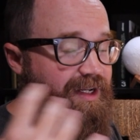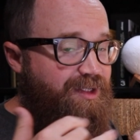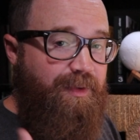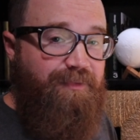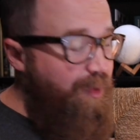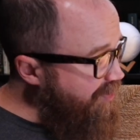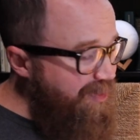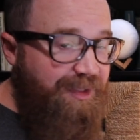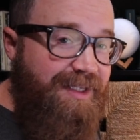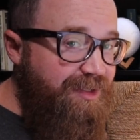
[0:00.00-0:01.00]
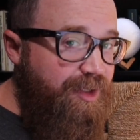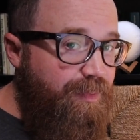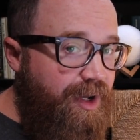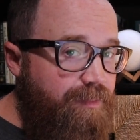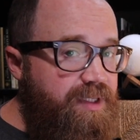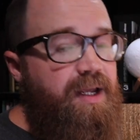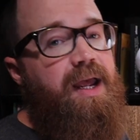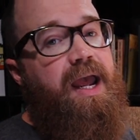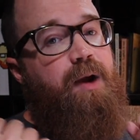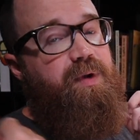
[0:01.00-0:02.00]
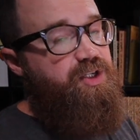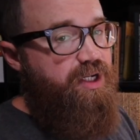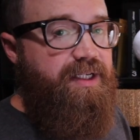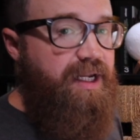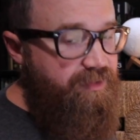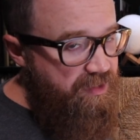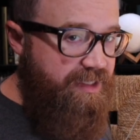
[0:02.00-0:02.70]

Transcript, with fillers: right, so we focused our lens on the prompt and we checked out the